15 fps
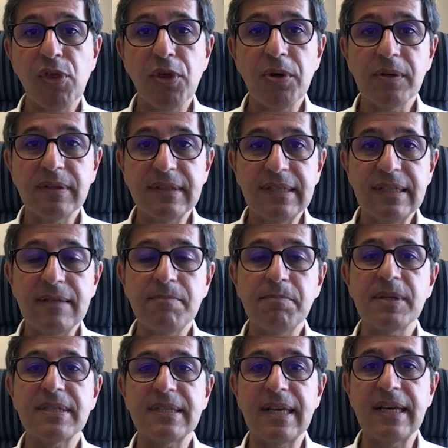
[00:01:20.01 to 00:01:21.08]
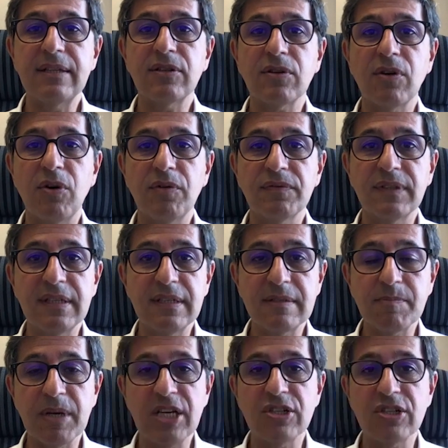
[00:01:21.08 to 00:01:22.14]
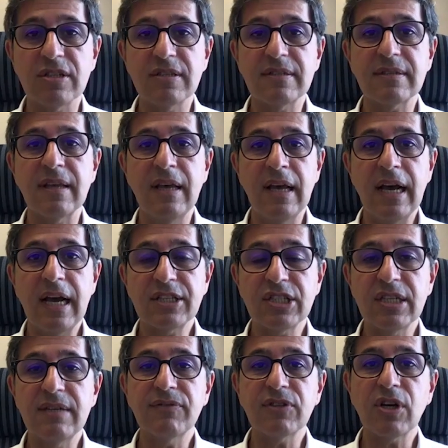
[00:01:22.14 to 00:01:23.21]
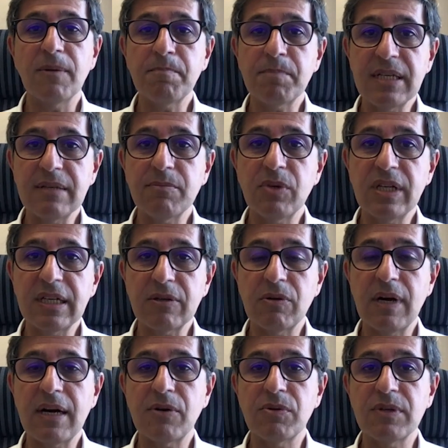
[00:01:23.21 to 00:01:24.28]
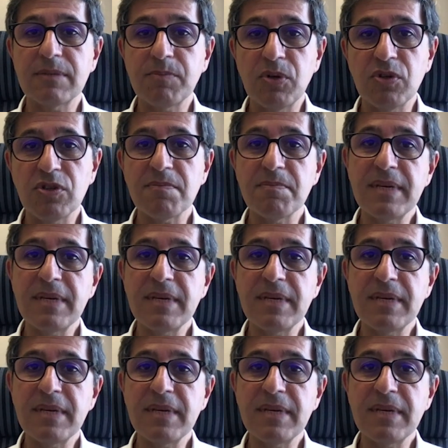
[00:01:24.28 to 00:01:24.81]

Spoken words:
13% of these patients achieved complete molecular response,